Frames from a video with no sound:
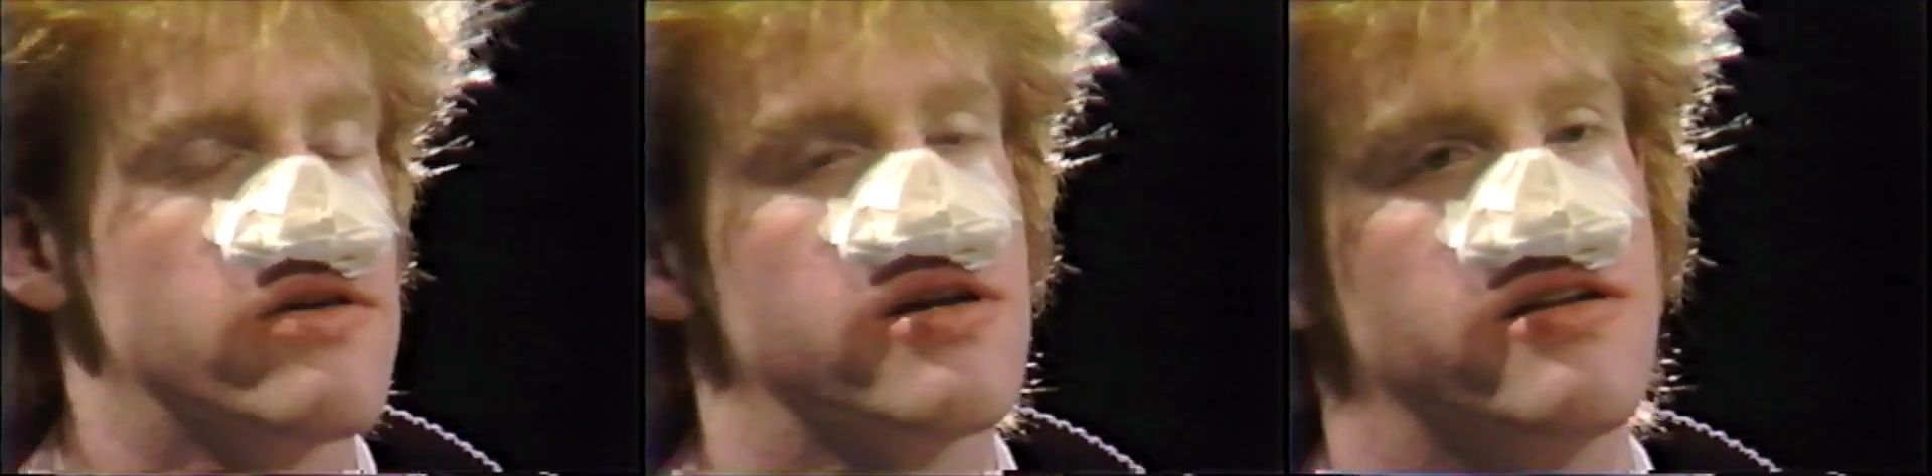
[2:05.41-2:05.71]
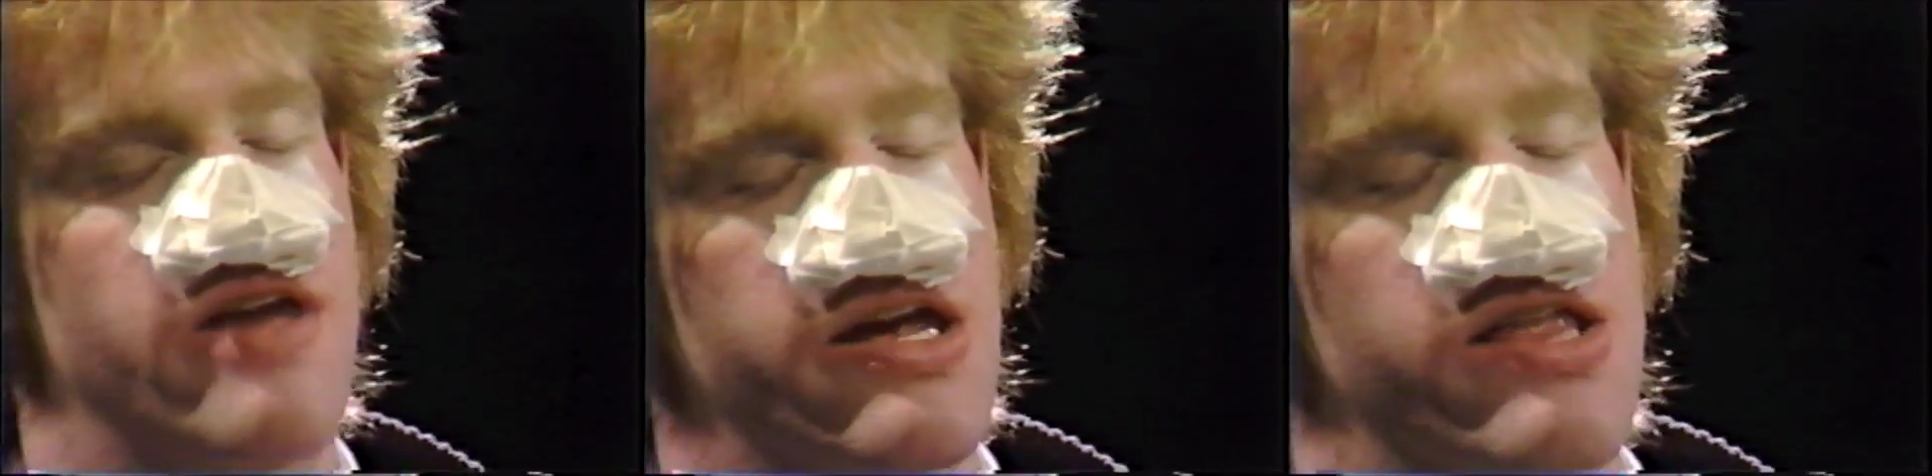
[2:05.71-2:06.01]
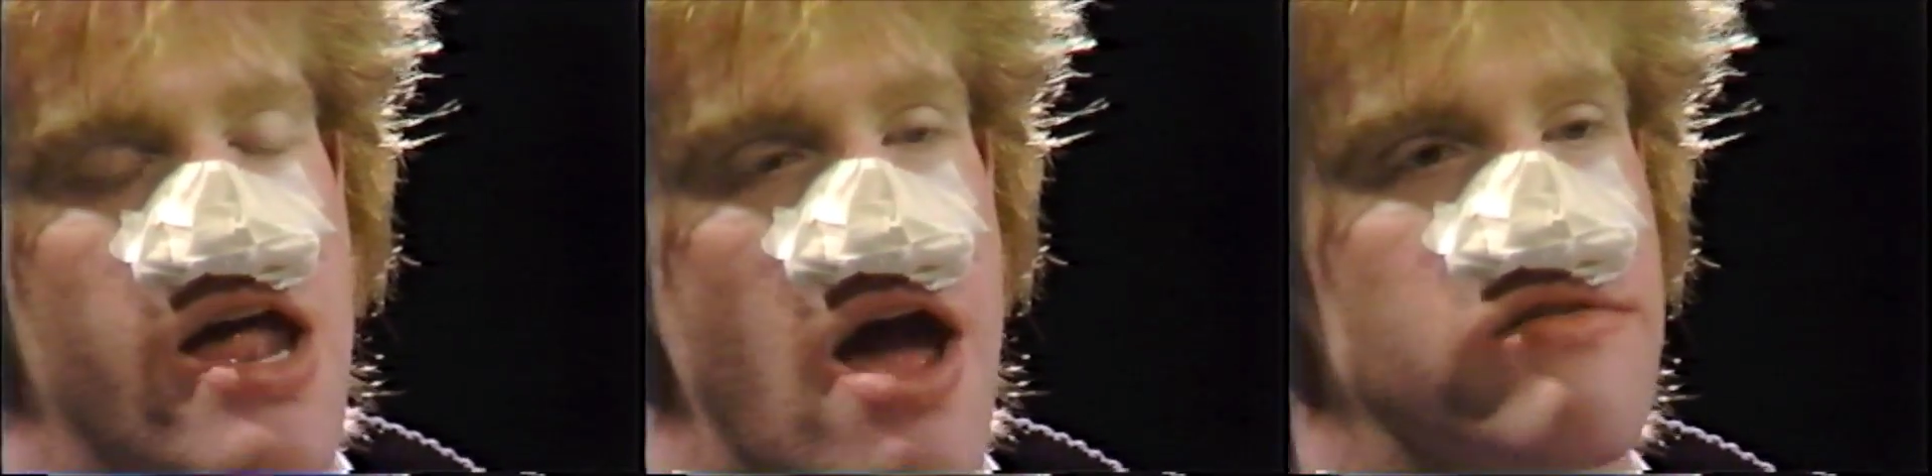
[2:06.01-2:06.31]
they're going to take
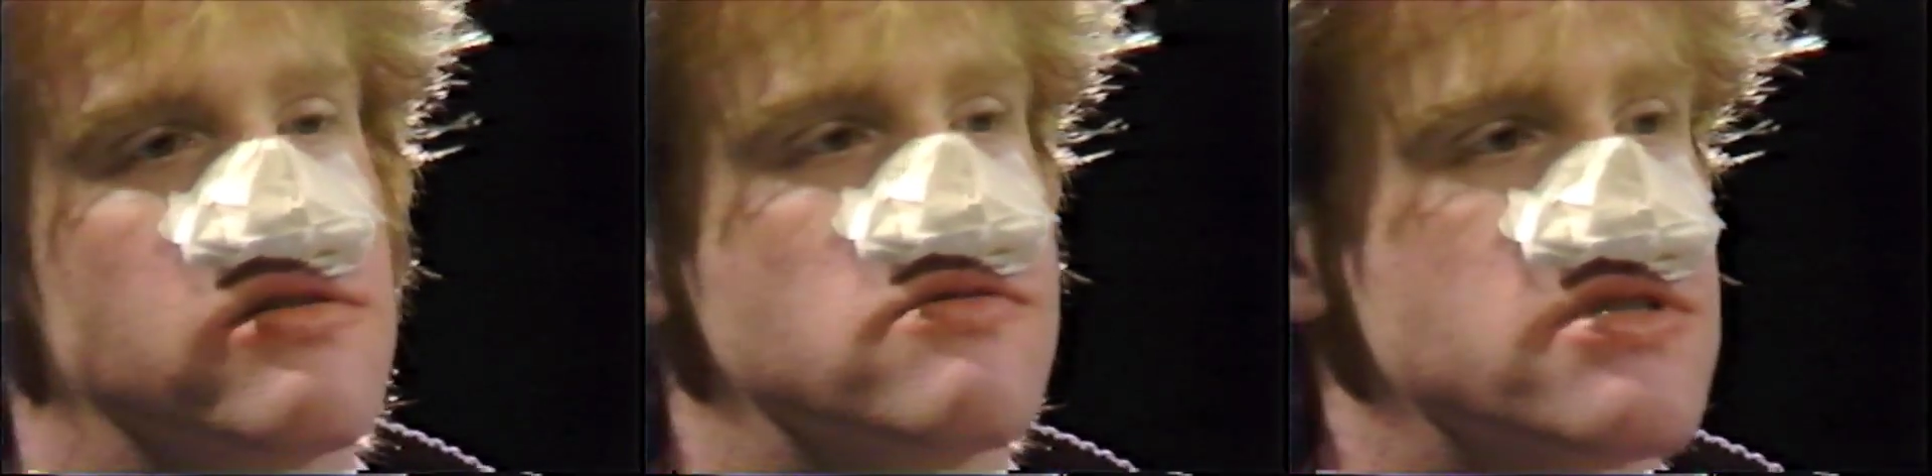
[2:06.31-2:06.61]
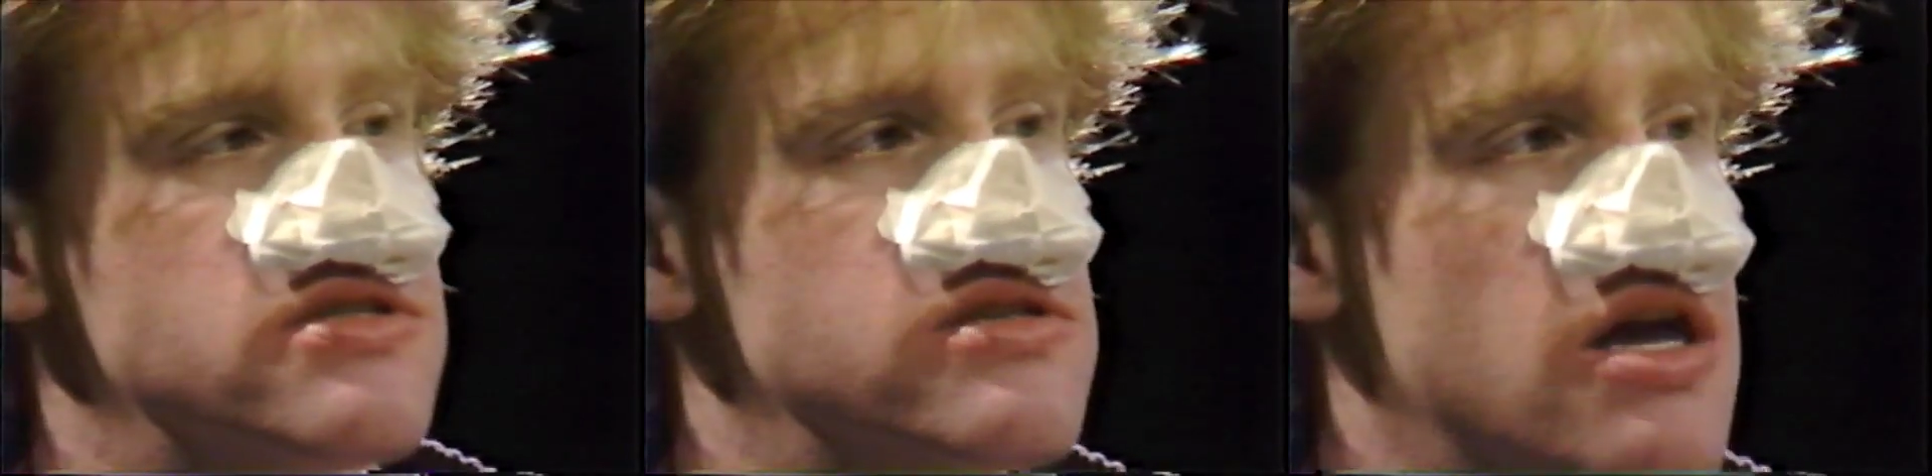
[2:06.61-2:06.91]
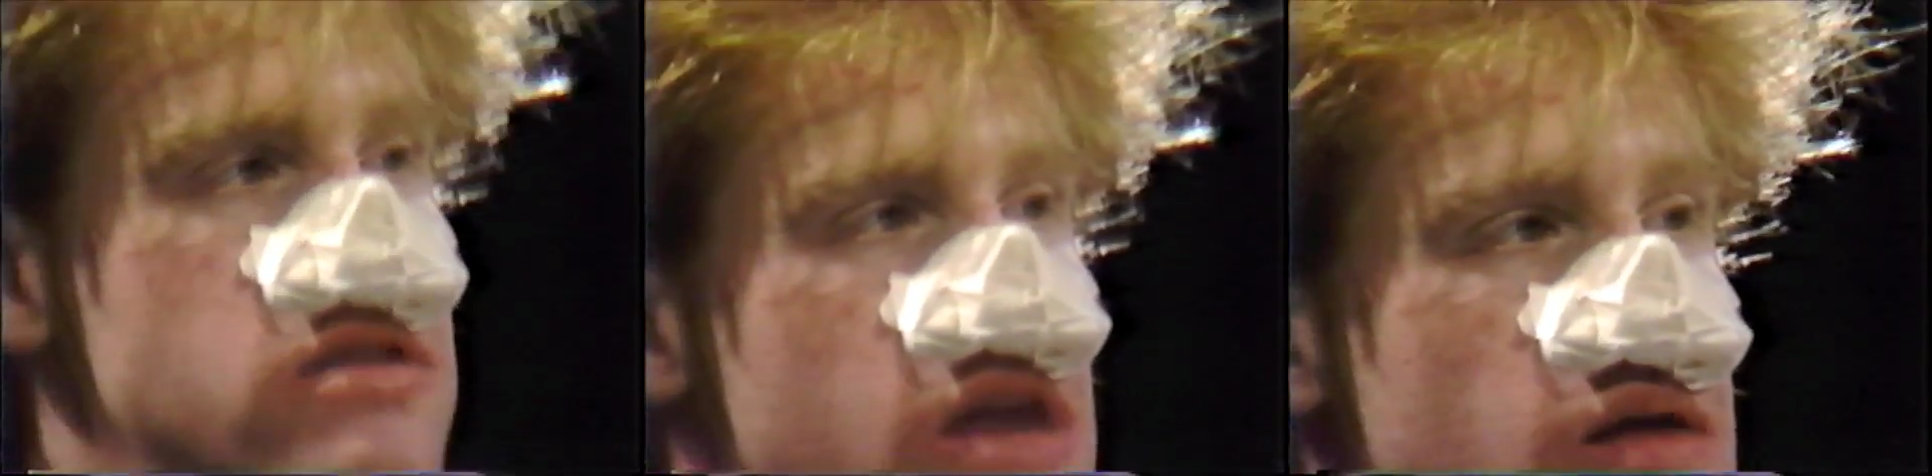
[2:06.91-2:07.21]
that out once it's
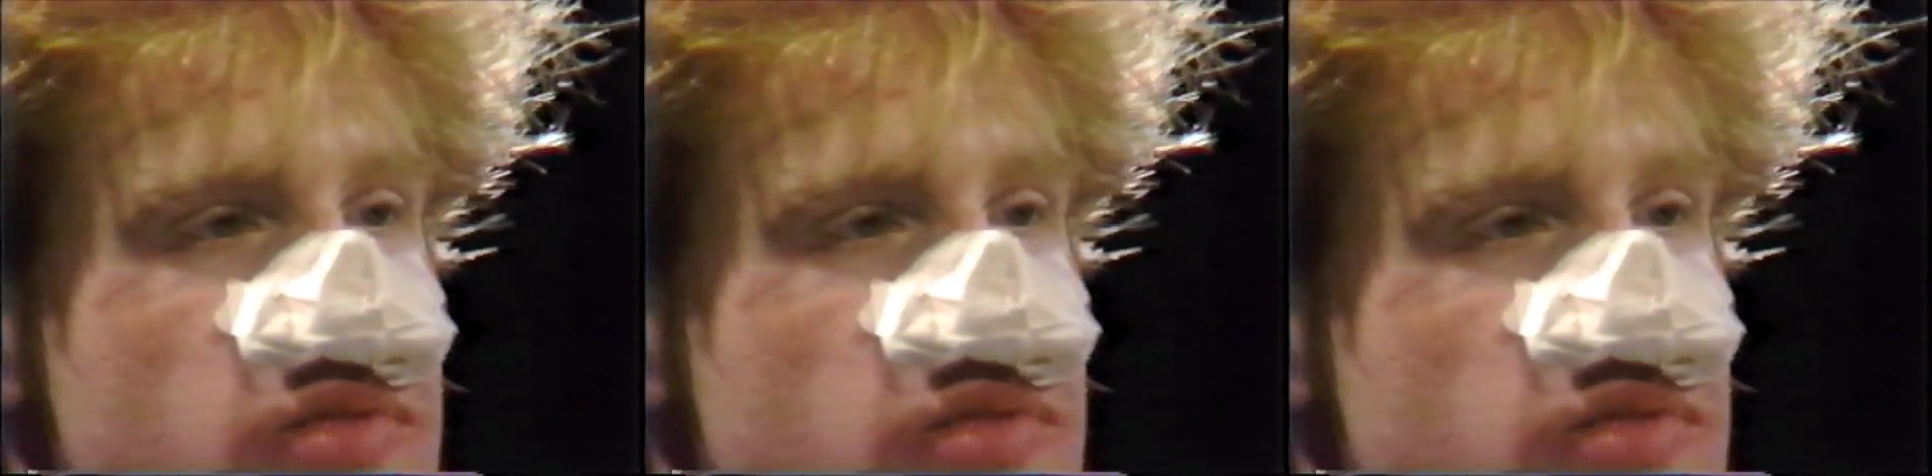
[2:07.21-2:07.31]
all done.